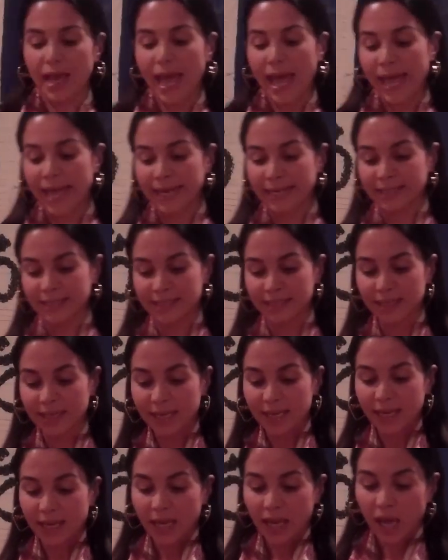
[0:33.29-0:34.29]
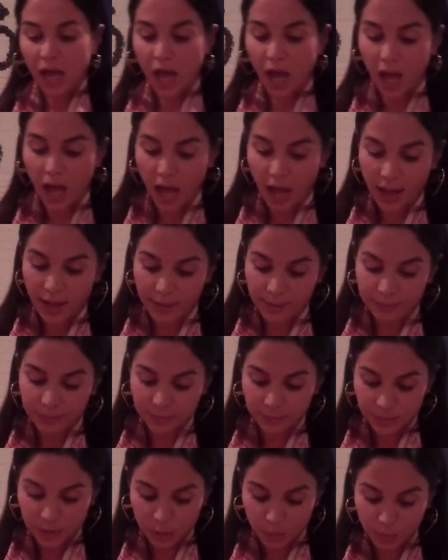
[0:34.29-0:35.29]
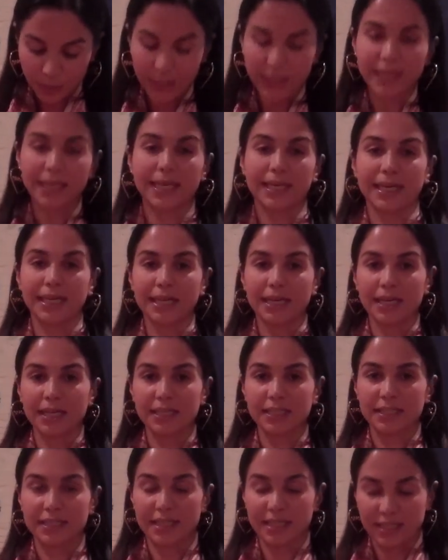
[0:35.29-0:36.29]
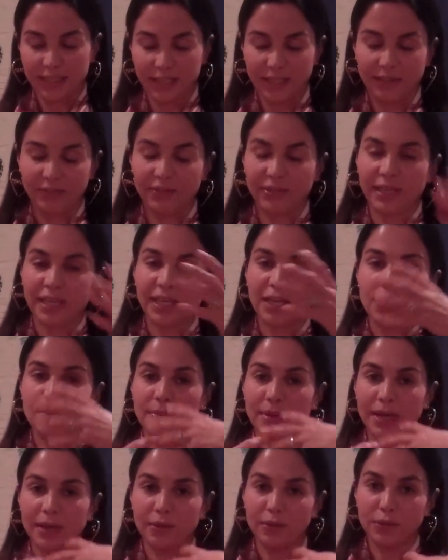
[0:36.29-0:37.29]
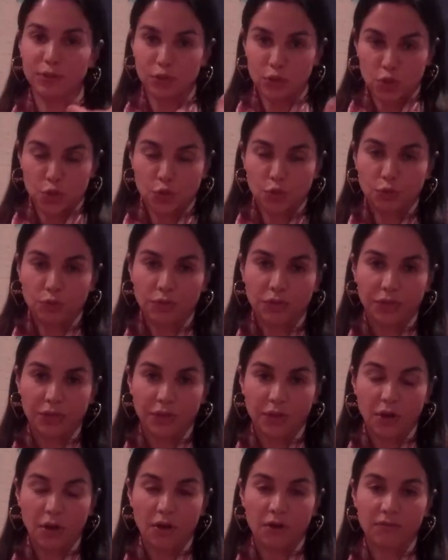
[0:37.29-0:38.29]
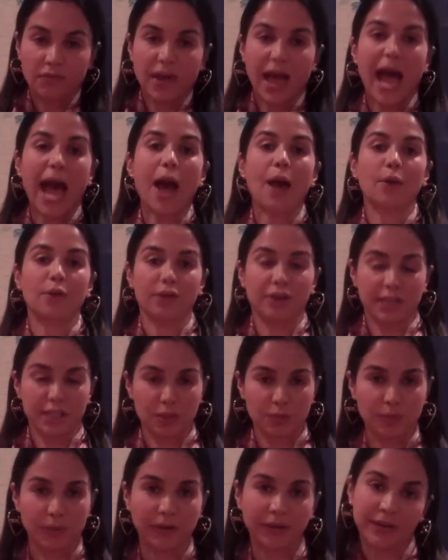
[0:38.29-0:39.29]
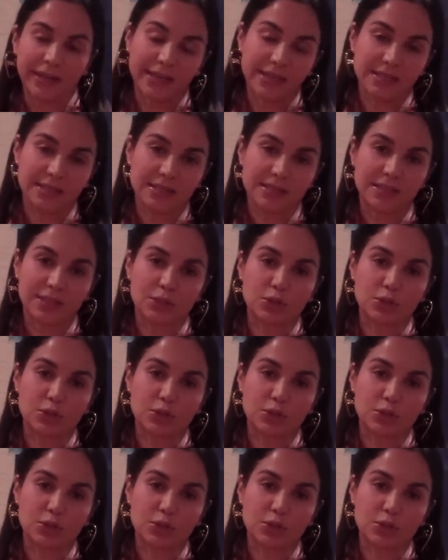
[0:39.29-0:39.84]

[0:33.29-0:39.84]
And I'm speaking this evening about the truth of our experience,